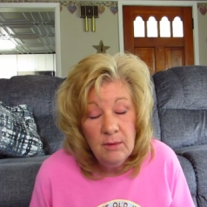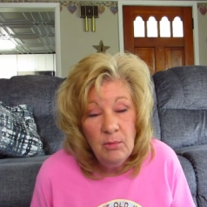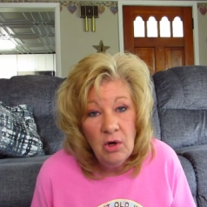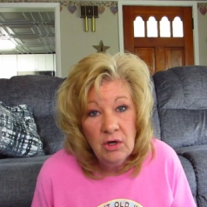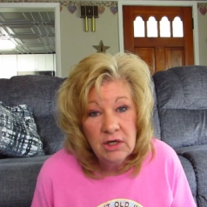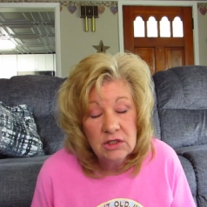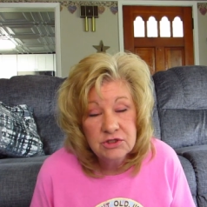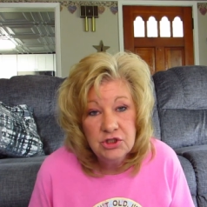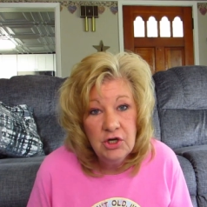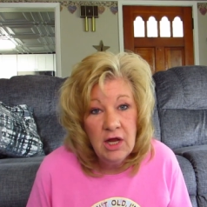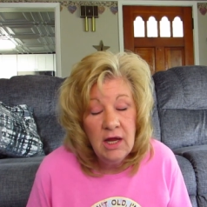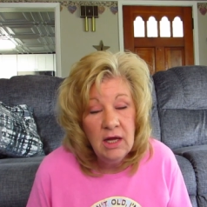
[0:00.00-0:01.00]
them all
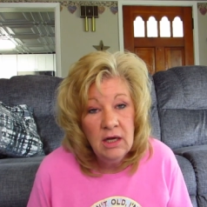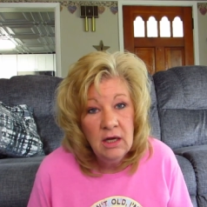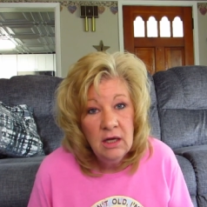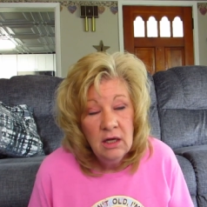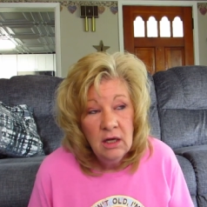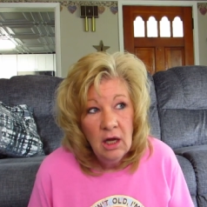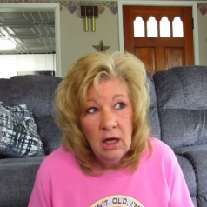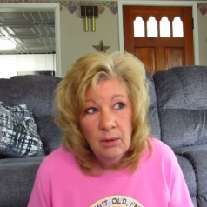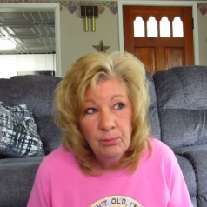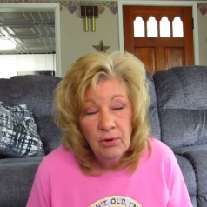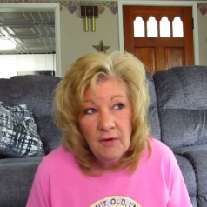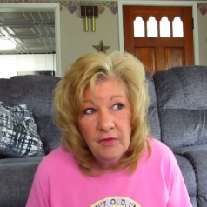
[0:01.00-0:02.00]
yesterday,
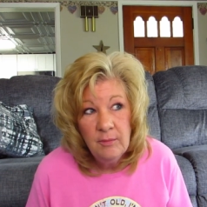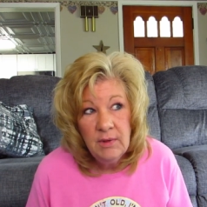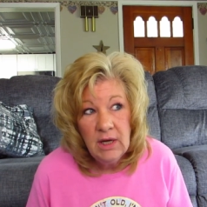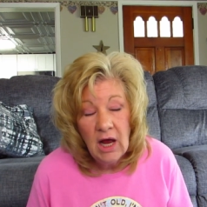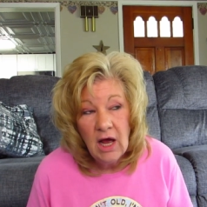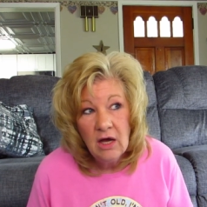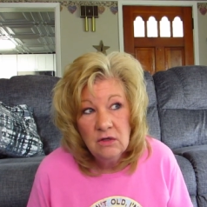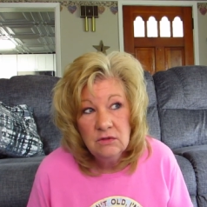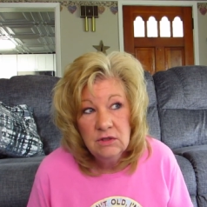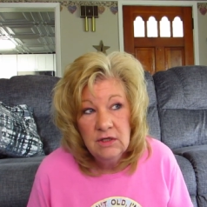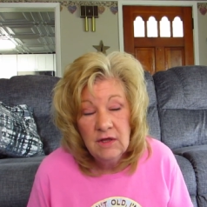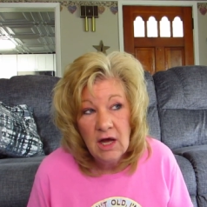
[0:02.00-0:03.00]
brought them in the
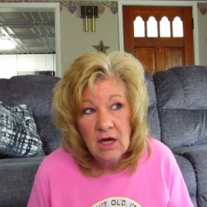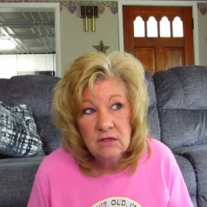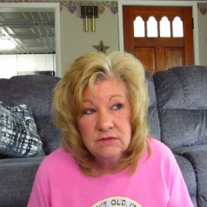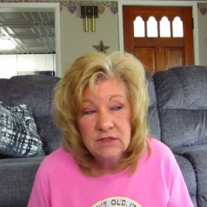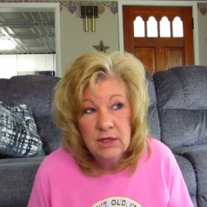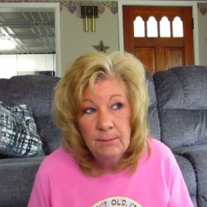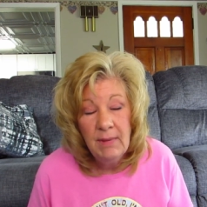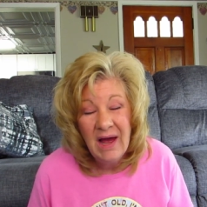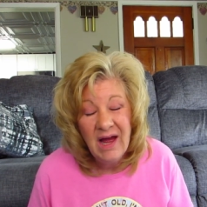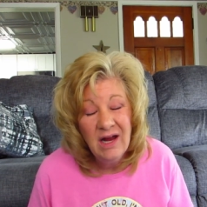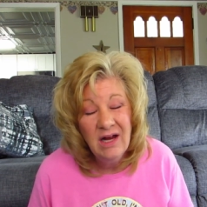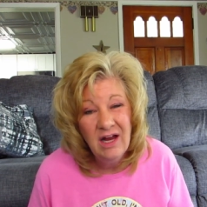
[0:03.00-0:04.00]
house in a
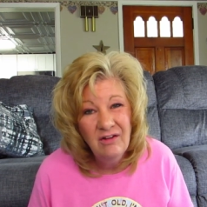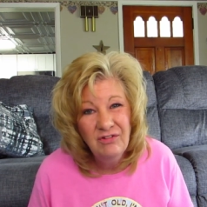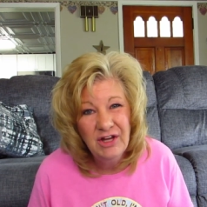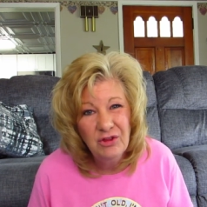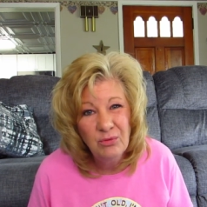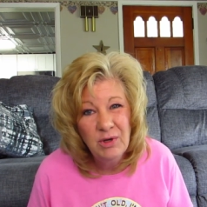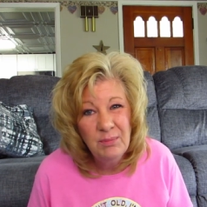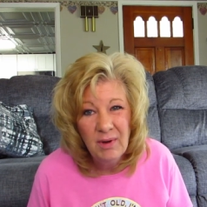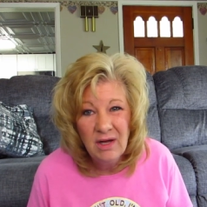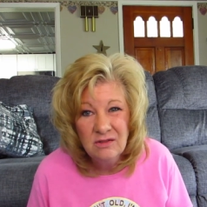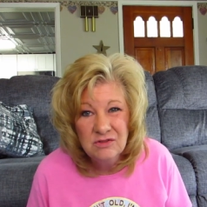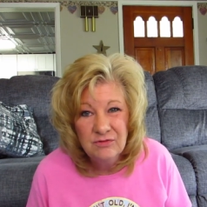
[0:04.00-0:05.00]
bag. I have like 3
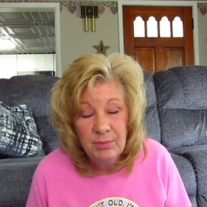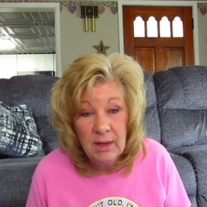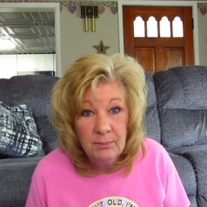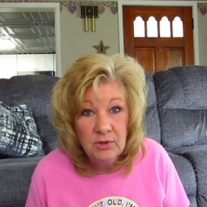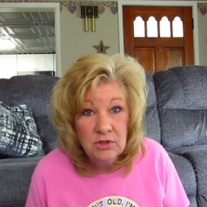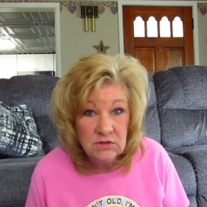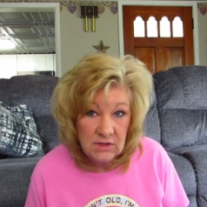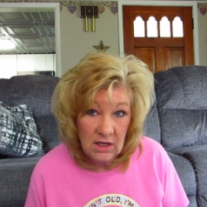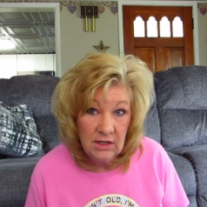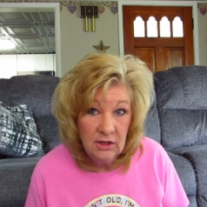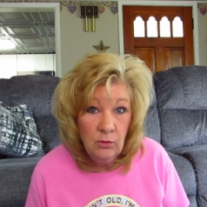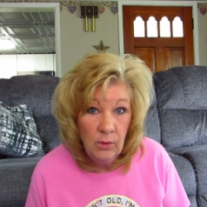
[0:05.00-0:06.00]
pounds of peppers.
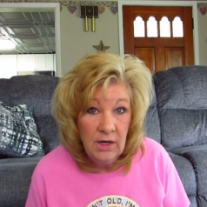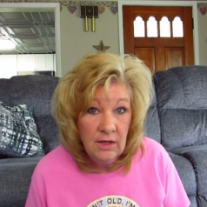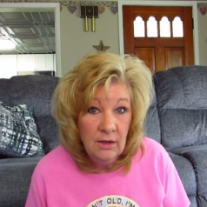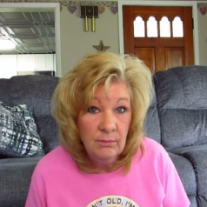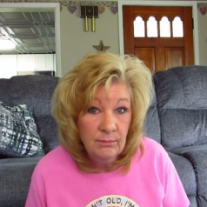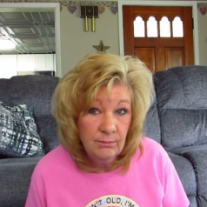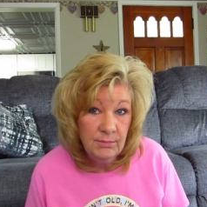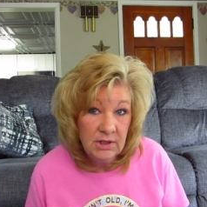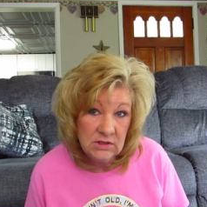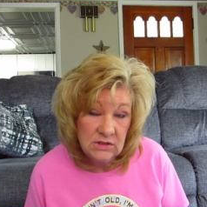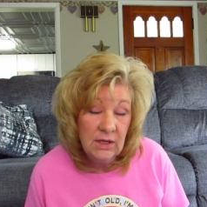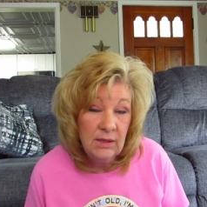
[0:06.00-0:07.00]
I did weigh them
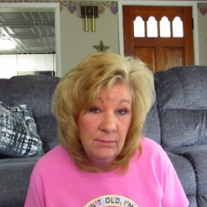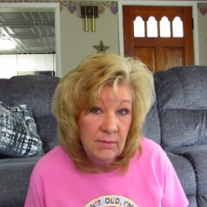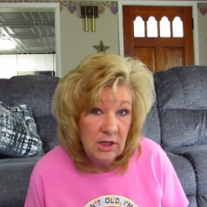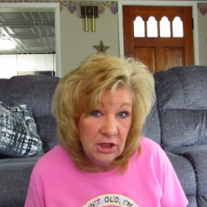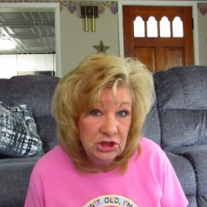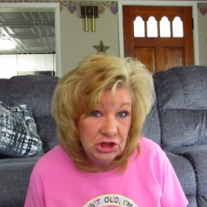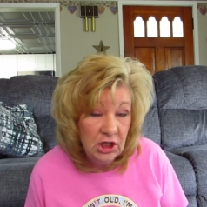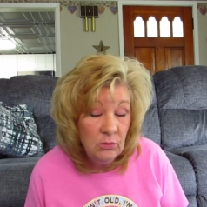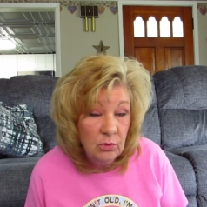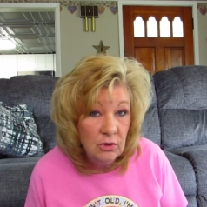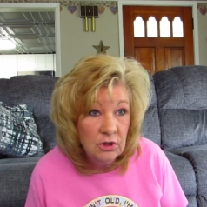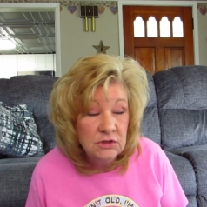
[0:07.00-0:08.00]
because I'm in
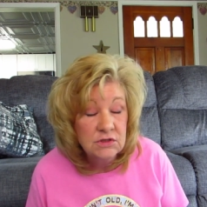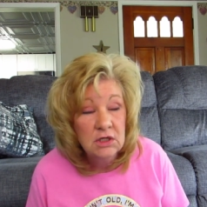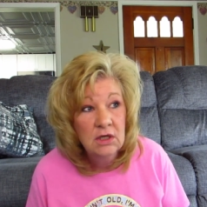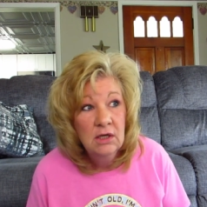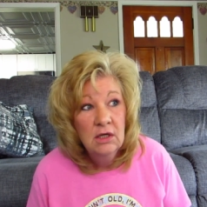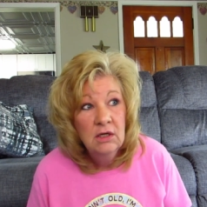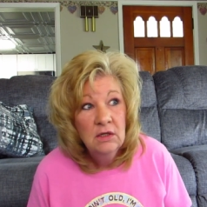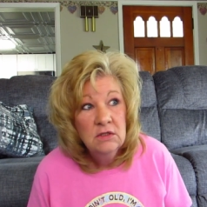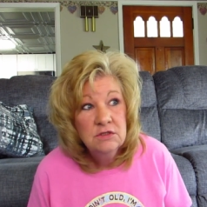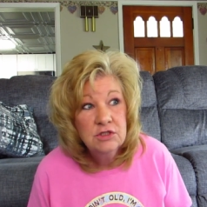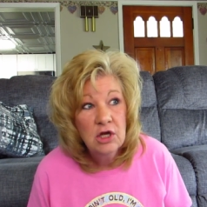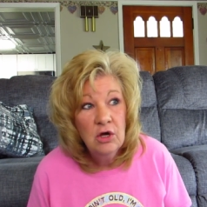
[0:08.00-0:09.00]
Shed Wars,
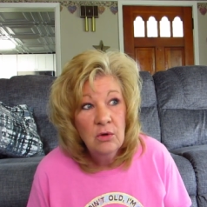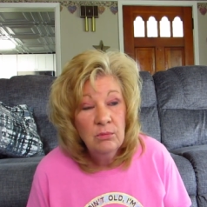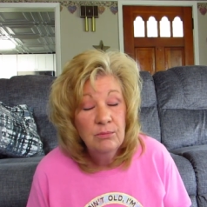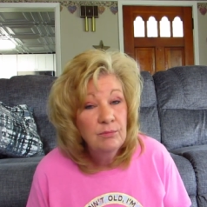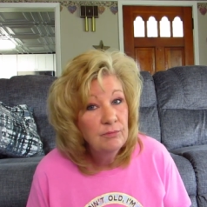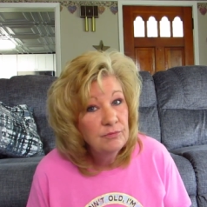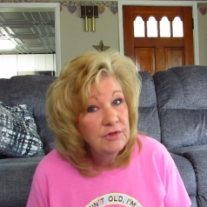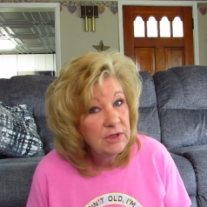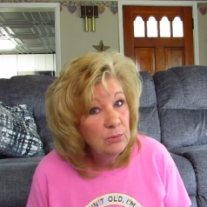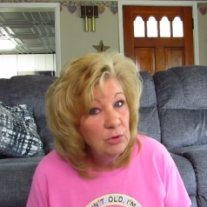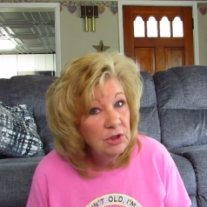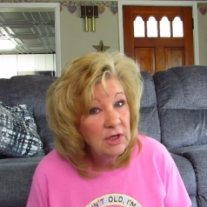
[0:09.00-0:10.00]
so
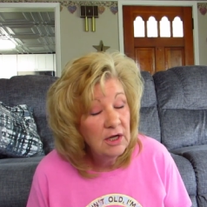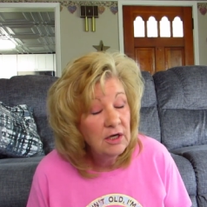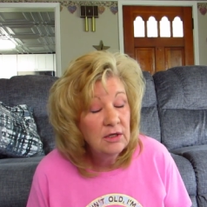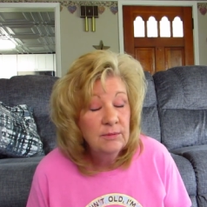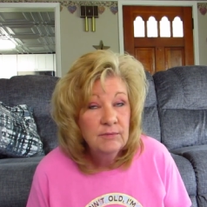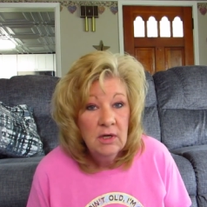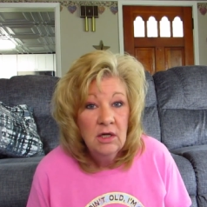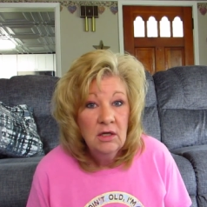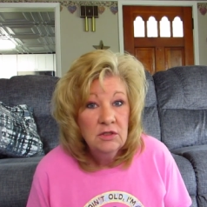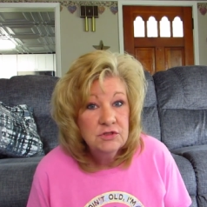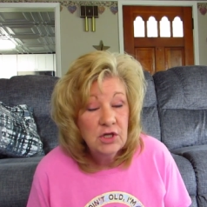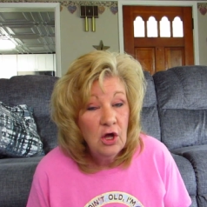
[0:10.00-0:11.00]
team woodcutter.
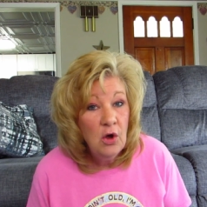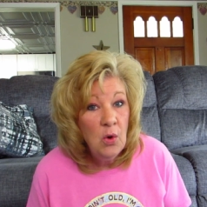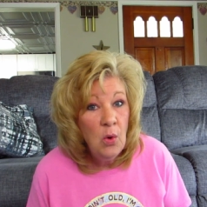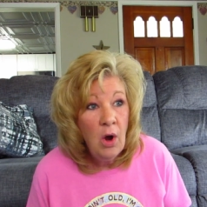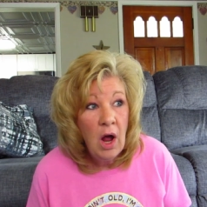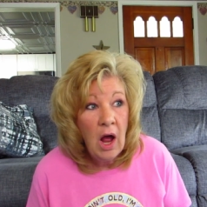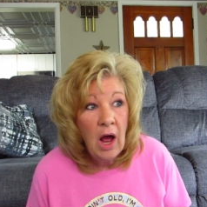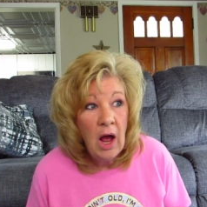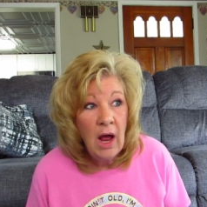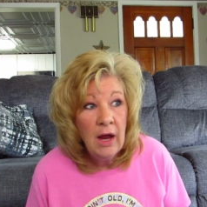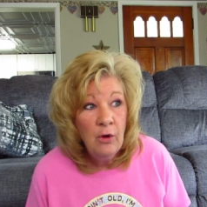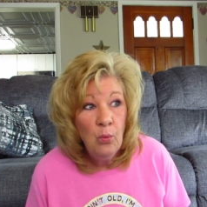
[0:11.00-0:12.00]
So
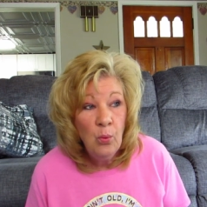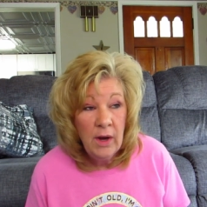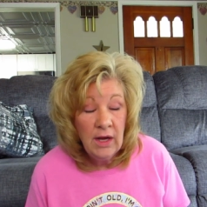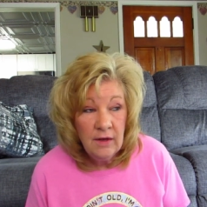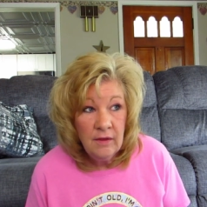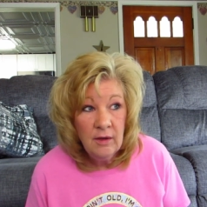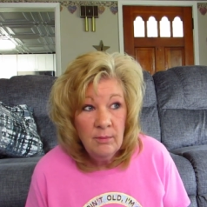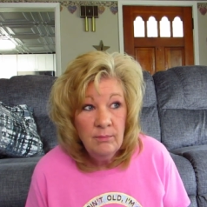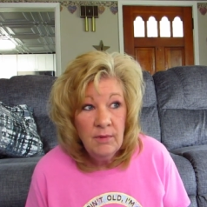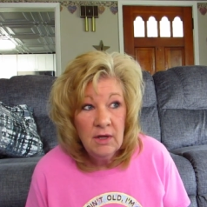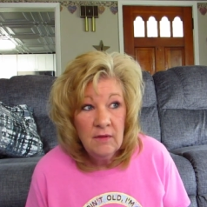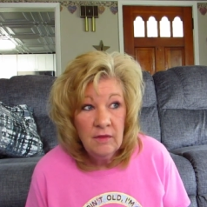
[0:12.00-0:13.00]
I weighed
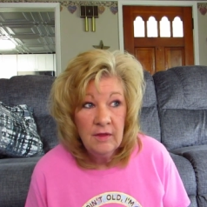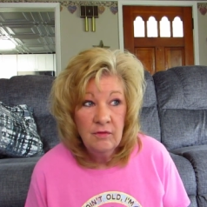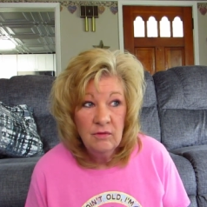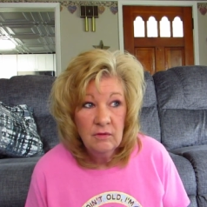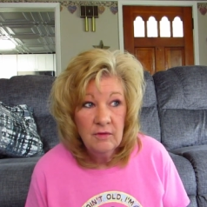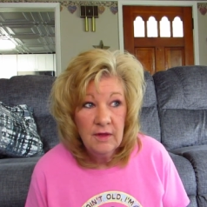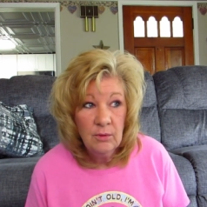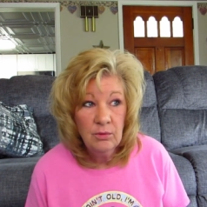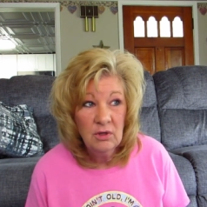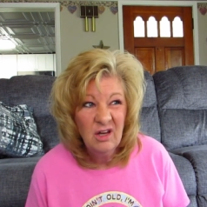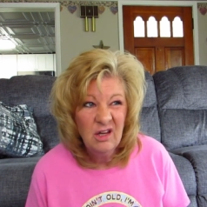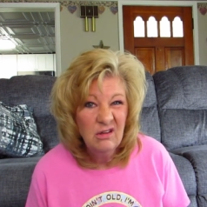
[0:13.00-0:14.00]
them and they
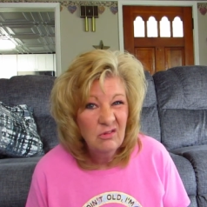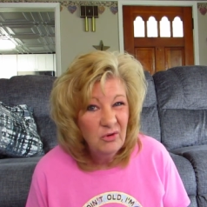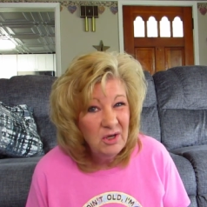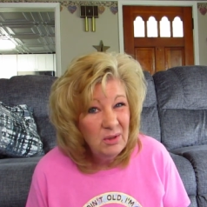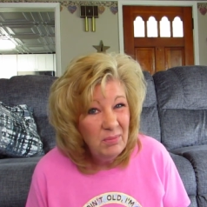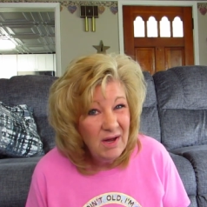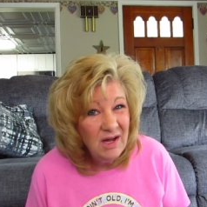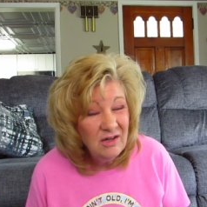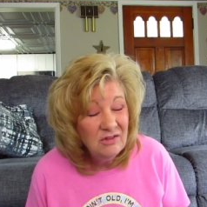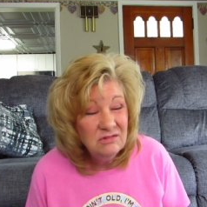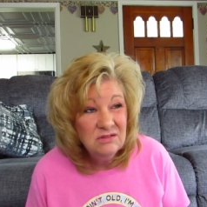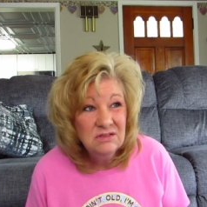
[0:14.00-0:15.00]
were like 3
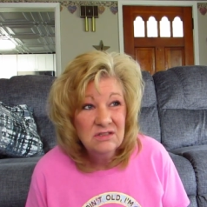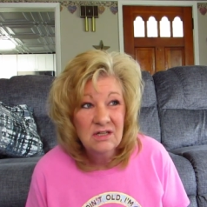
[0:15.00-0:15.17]
pounds,